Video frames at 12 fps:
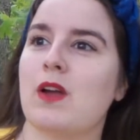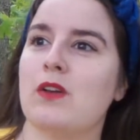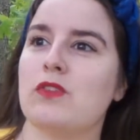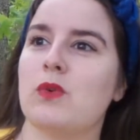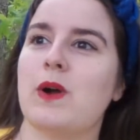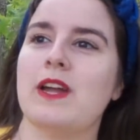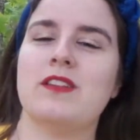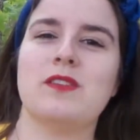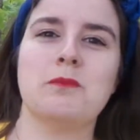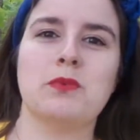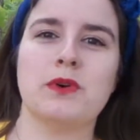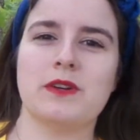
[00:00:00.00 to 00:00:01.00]
also why it's
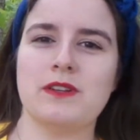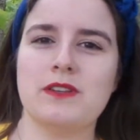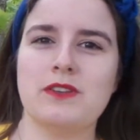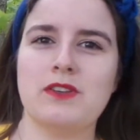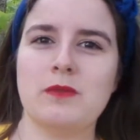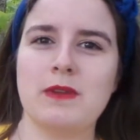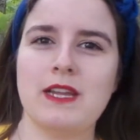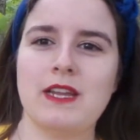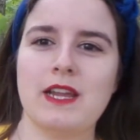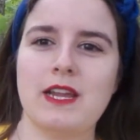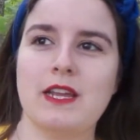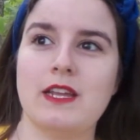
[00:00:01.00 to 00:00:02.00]
important to
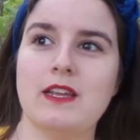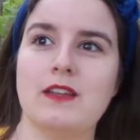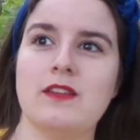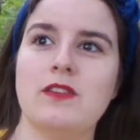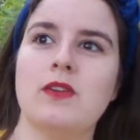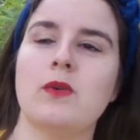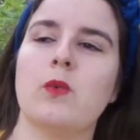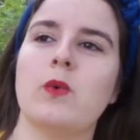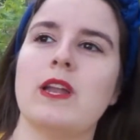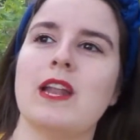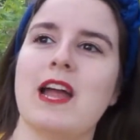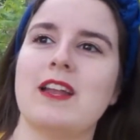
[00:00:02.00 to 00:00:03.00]
me is,
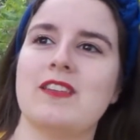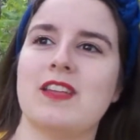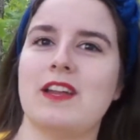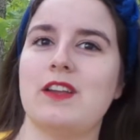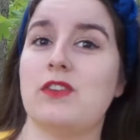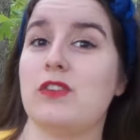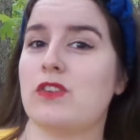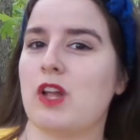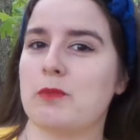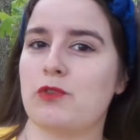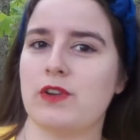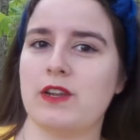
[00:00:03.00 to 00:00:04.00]
when I decided to
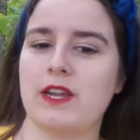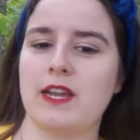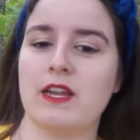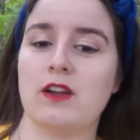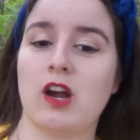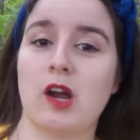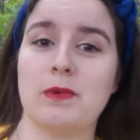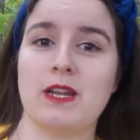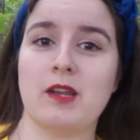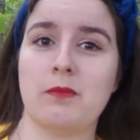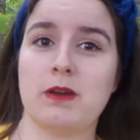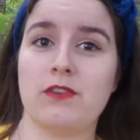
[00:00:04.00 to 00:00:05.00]
stop drinking
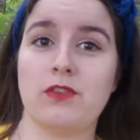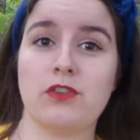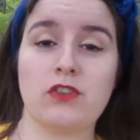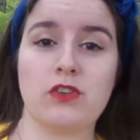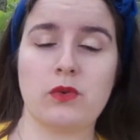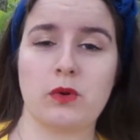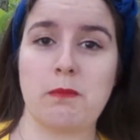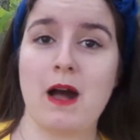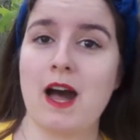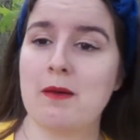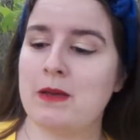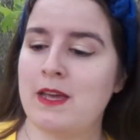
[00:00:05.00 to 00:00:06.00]
carbonated beverages or
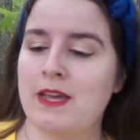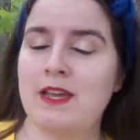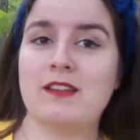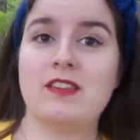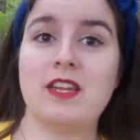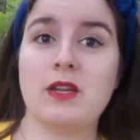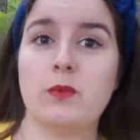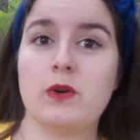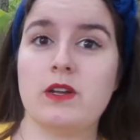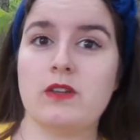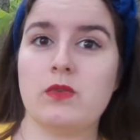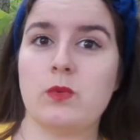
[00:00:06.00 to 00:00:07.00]
pop, tea
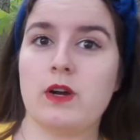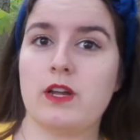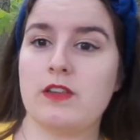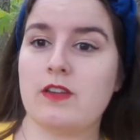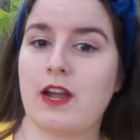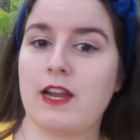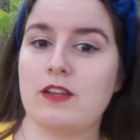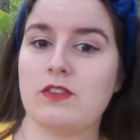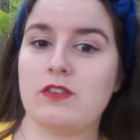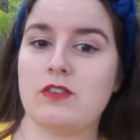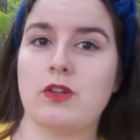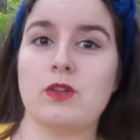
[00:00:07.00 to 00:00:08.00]
was what I
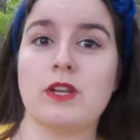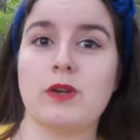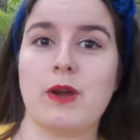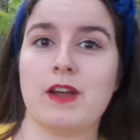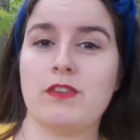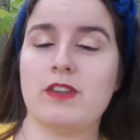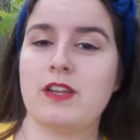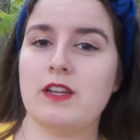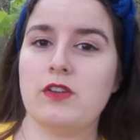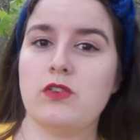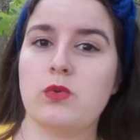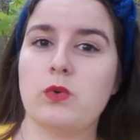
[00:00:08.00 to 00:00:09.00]
slowly
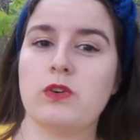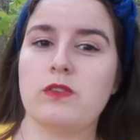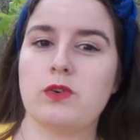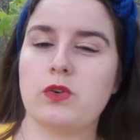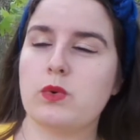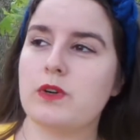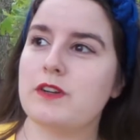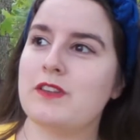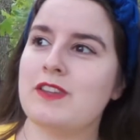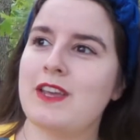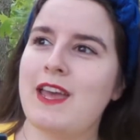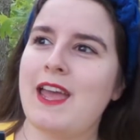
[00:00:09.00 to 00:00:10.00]
gravitated
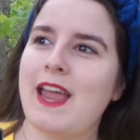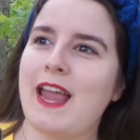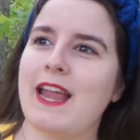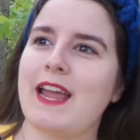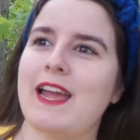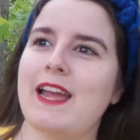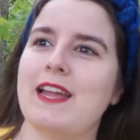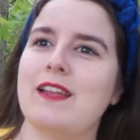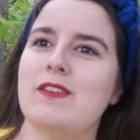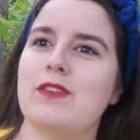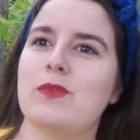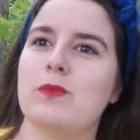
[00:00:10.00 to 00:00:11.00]
towards.
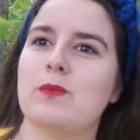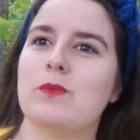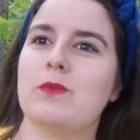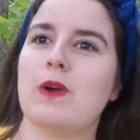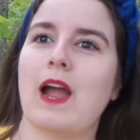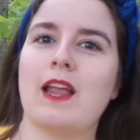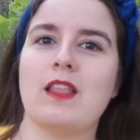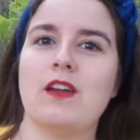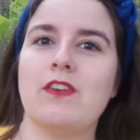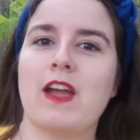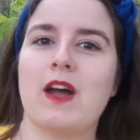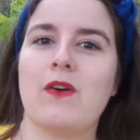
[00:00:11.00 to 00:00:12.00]
And I
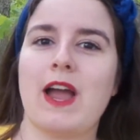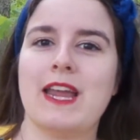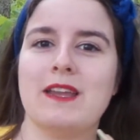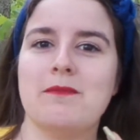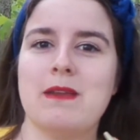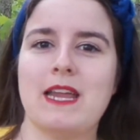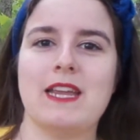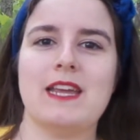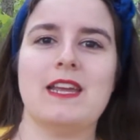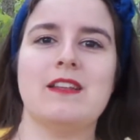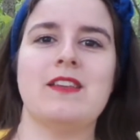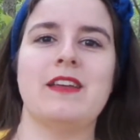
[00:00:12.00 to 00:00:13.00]
love how I can make
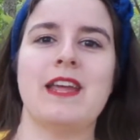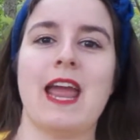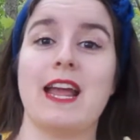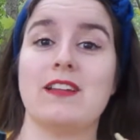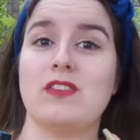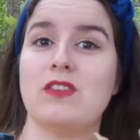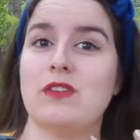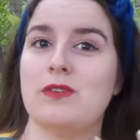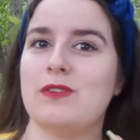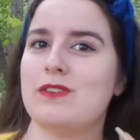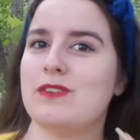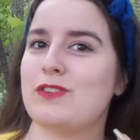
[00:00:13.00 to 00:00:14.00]
it as
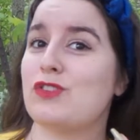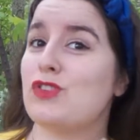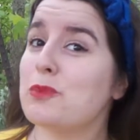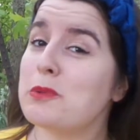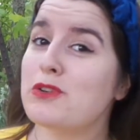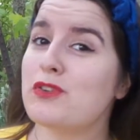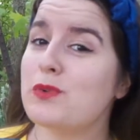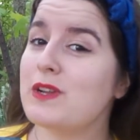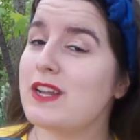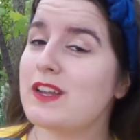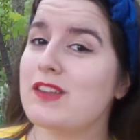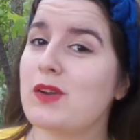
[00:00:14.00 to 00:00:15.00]
super
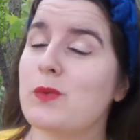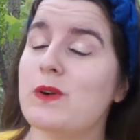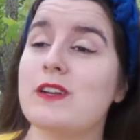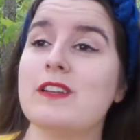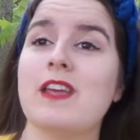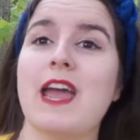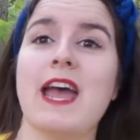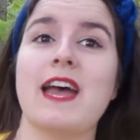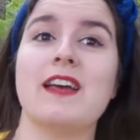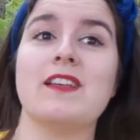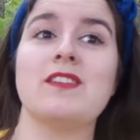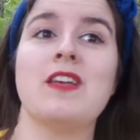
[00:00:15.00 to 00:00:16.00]
sweet as I want,
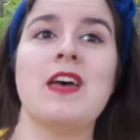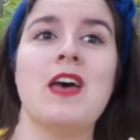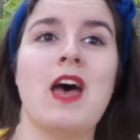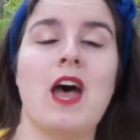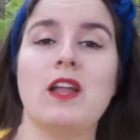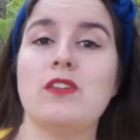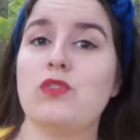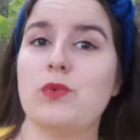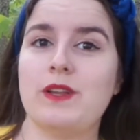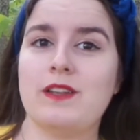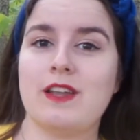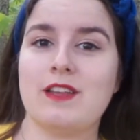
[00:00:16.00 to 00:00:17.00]
as
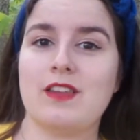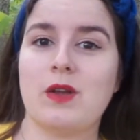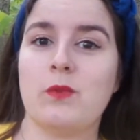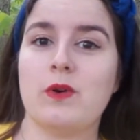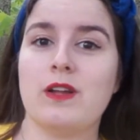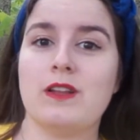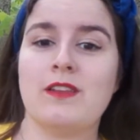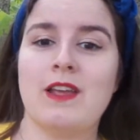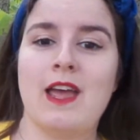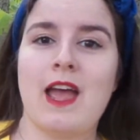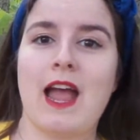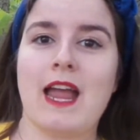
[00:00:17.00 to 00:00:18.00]
unsweetened as I want.
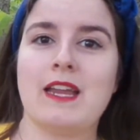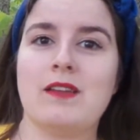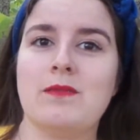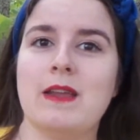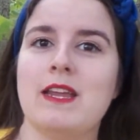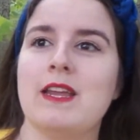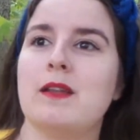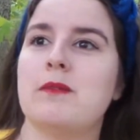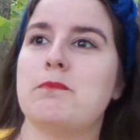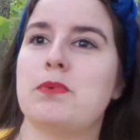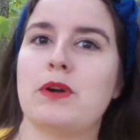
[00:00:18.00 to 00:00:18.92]
I can make it